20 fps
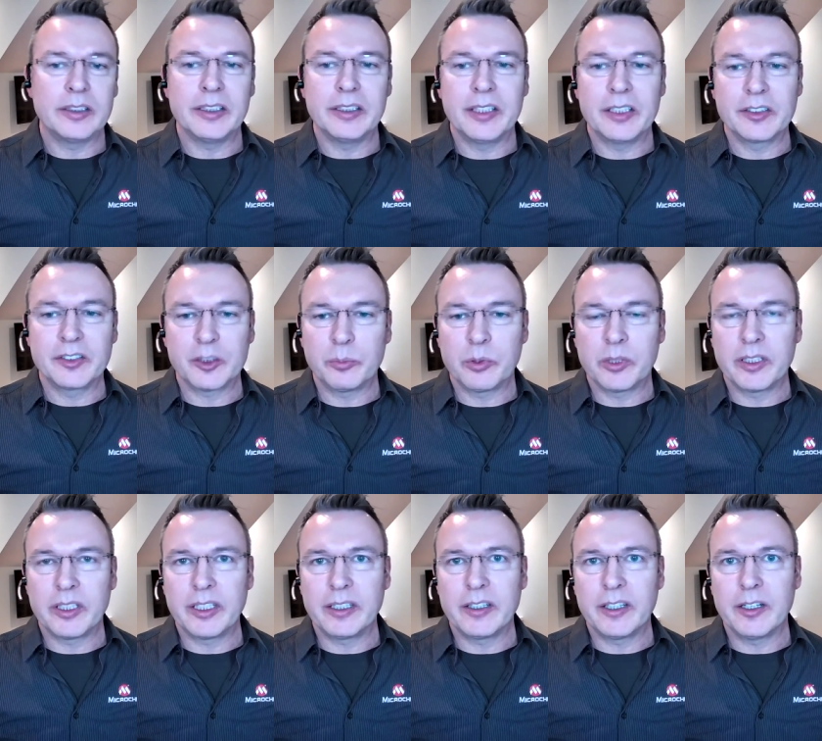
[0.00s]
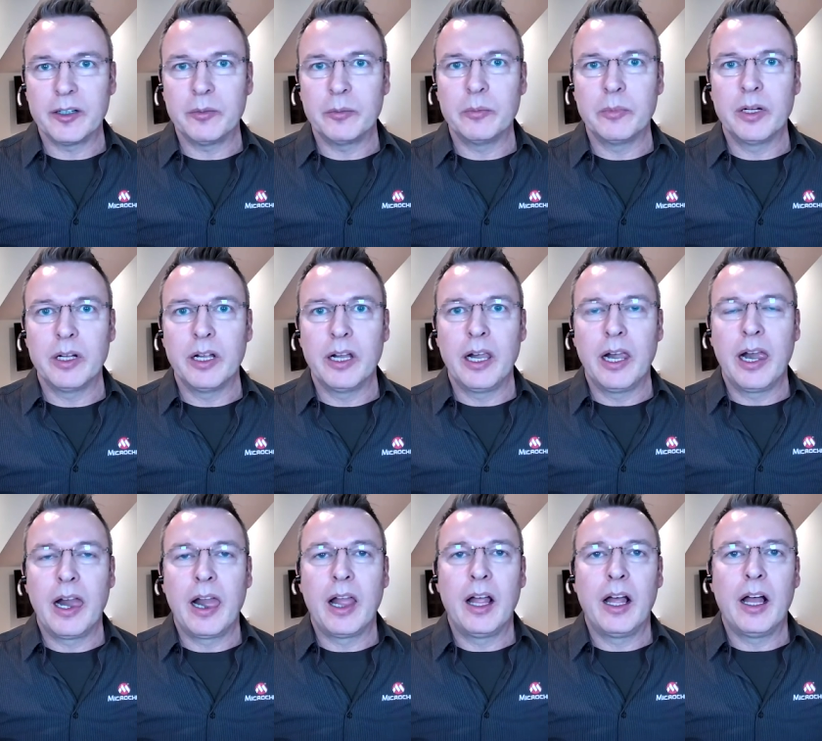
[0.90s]
disciplining them,
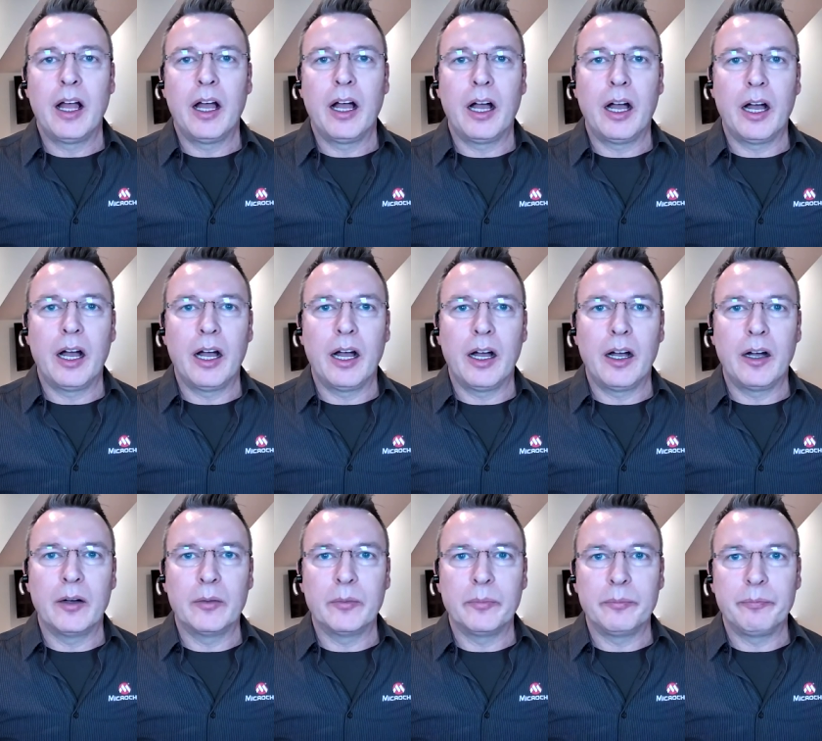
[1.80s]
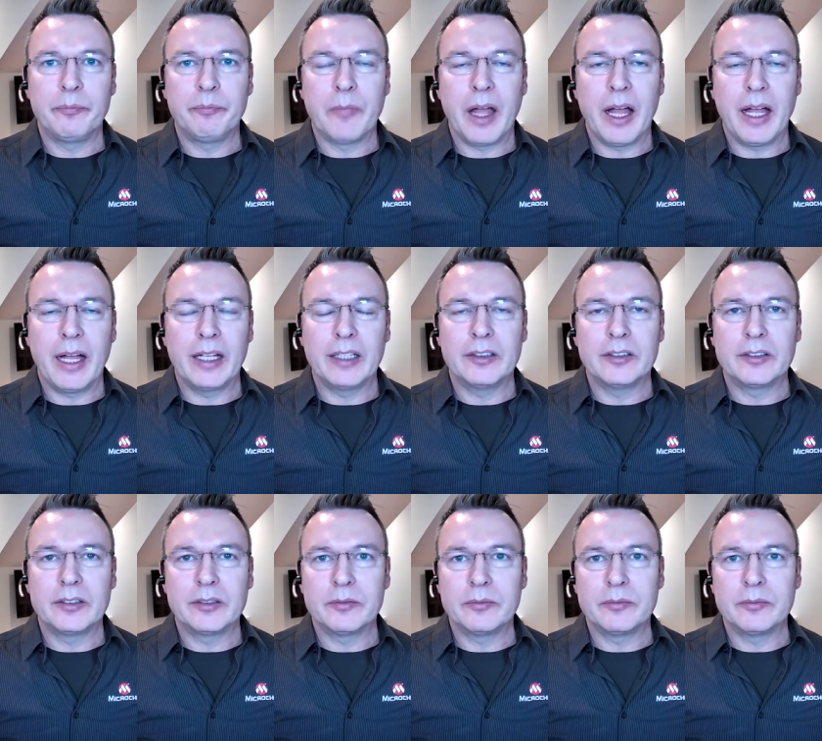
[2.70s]
uh, and